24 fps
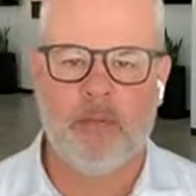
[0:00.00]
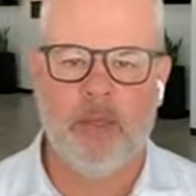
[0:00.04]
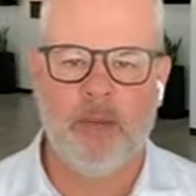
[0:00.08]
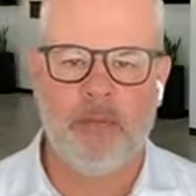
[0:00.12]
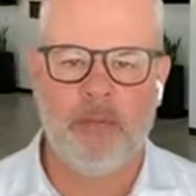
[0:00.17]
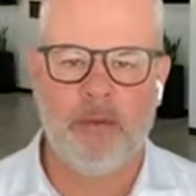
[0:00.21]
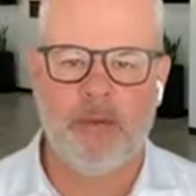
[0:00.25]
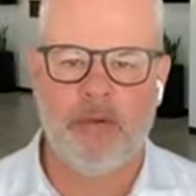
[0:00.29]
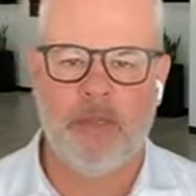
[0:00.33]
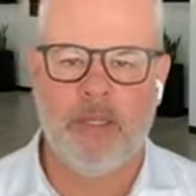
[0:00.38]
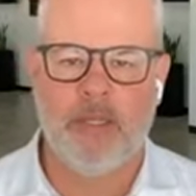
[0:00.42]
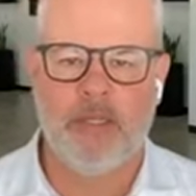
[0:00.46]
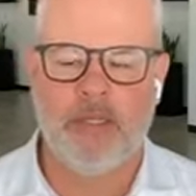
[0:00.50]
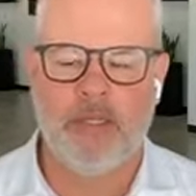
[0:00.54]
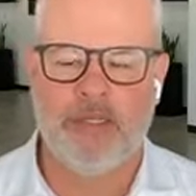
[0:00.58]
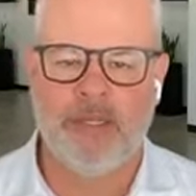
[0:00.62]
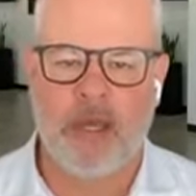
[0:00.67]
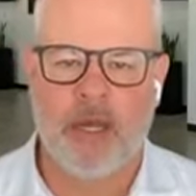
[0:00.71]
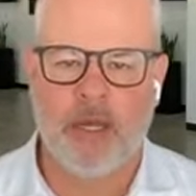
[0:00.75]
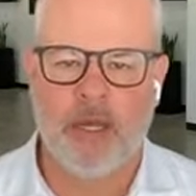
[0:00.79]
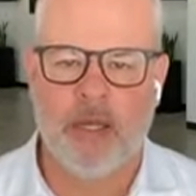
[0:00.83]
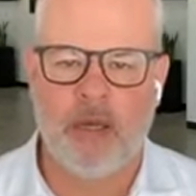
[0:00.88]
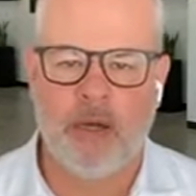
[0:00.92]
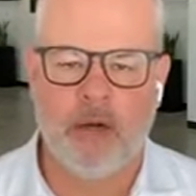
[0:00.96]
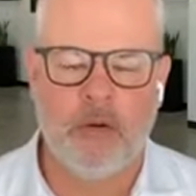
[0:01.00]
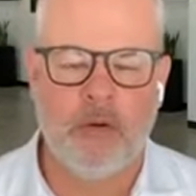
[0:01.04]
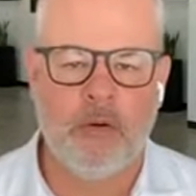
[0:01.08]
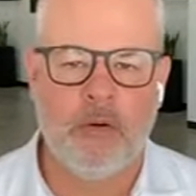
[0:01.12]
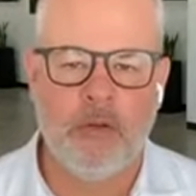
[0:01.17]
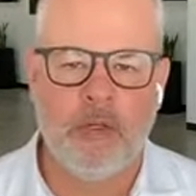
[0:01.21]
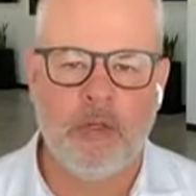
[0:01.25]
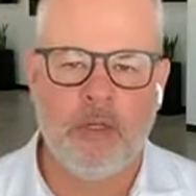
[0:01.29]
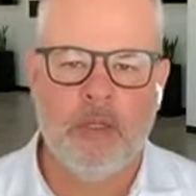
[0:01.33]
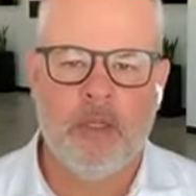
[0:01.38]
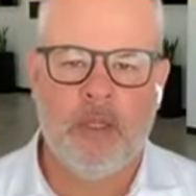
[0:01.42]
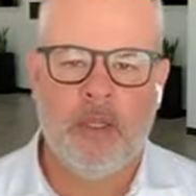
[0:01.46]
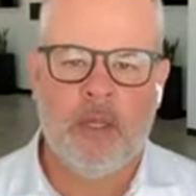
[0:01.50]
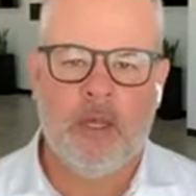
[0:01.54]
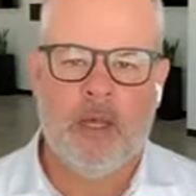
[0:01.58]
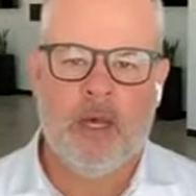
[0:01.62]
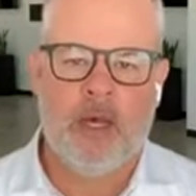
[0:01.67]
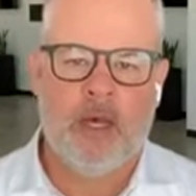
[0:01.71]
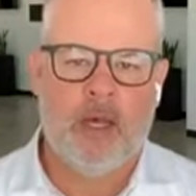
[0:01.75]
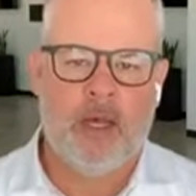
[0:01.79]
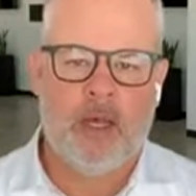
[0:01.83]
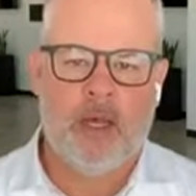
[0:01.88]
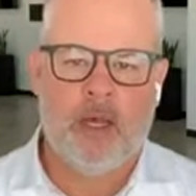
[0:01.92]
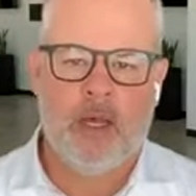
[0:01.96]
Maybe you're eating a taco.
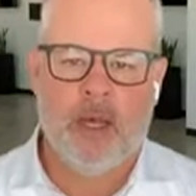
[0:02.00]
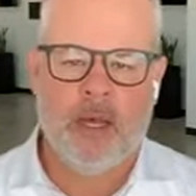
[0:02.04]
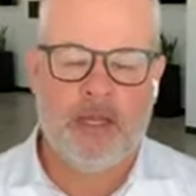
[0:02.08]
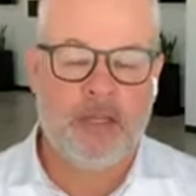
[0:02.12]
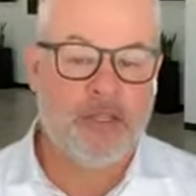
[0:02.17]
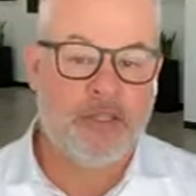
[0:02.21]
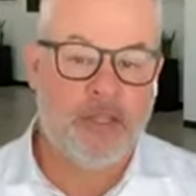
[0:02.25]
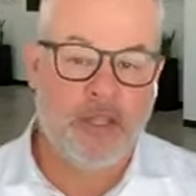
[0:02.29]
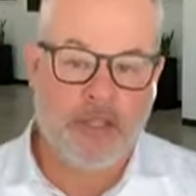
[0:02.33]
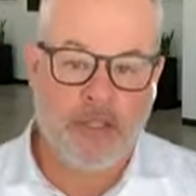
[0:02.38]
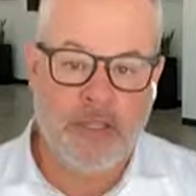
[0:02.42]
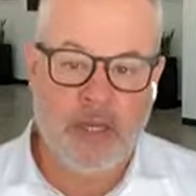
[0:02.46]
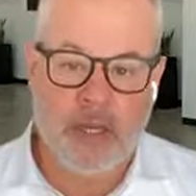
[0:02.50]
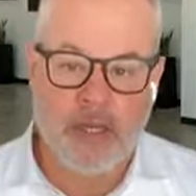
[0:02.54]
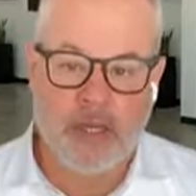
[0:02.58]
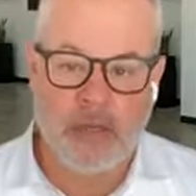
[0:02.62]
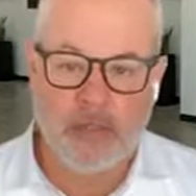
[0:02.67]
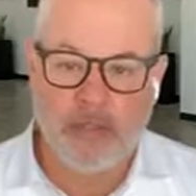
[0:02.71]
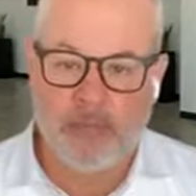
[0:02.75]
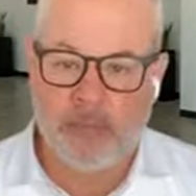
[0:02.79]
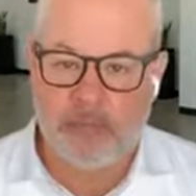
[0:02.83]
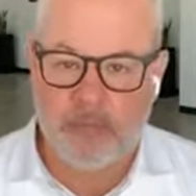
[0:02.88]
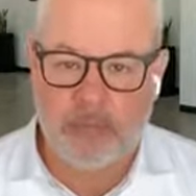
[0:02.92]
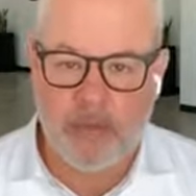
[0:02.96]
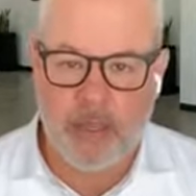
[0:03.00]
I just ate tacos.